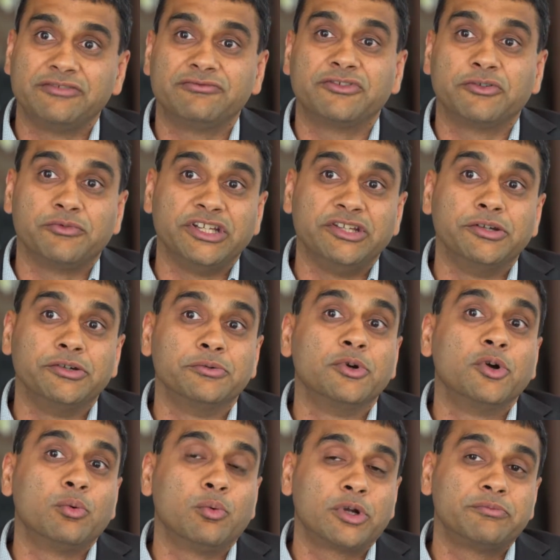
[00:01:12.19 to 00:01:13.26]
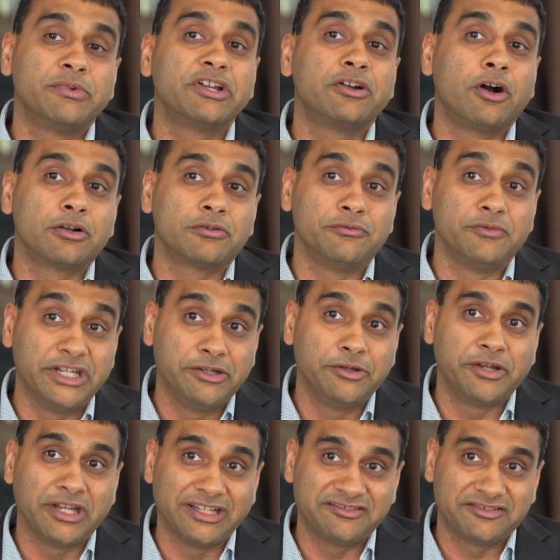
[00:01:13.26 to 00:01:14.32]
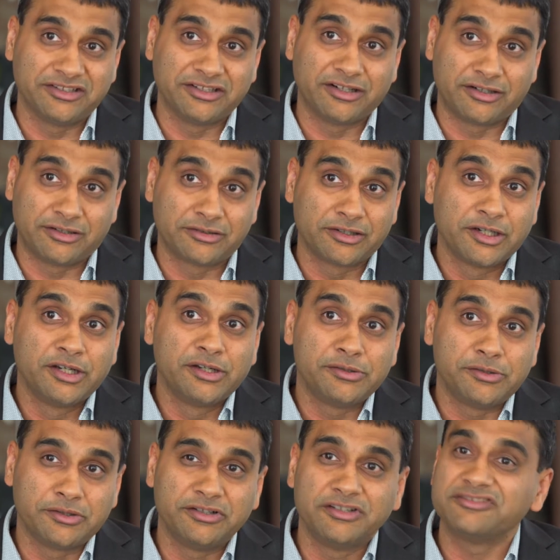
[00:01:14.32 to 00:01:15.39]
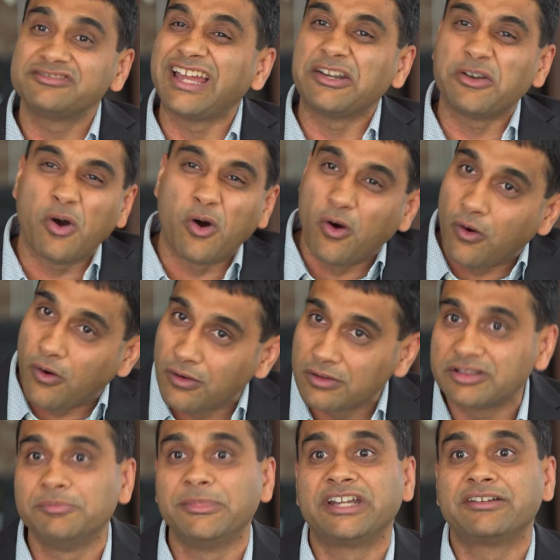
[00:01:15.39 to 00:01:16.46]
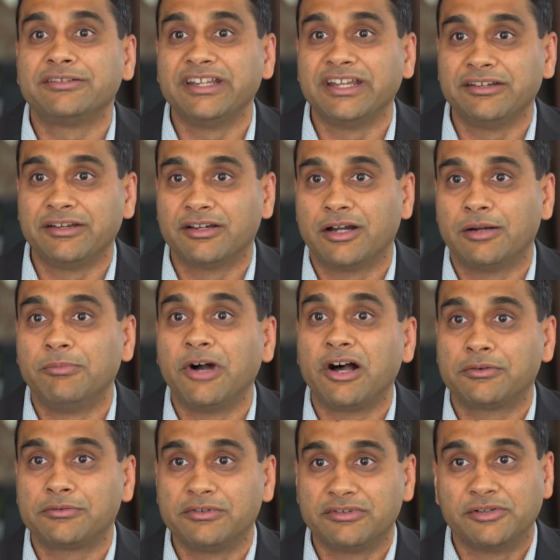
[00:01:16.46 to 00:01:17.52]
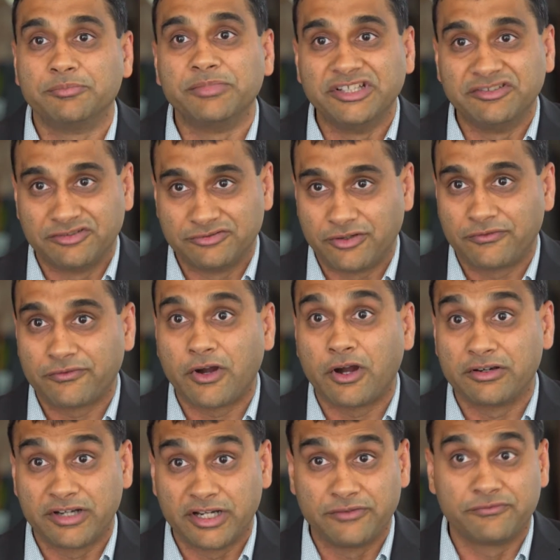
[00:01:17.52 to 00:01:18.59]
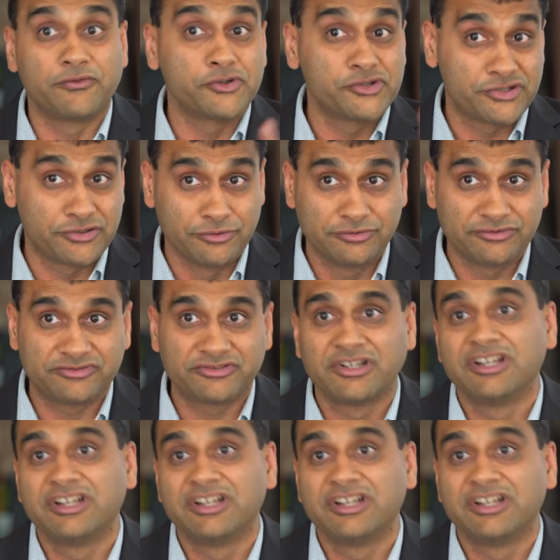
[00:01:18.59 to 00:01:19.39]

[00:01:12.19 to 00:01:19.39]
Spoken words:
So we do what we call video ACR to understand all the metadata about the pieces of content for shows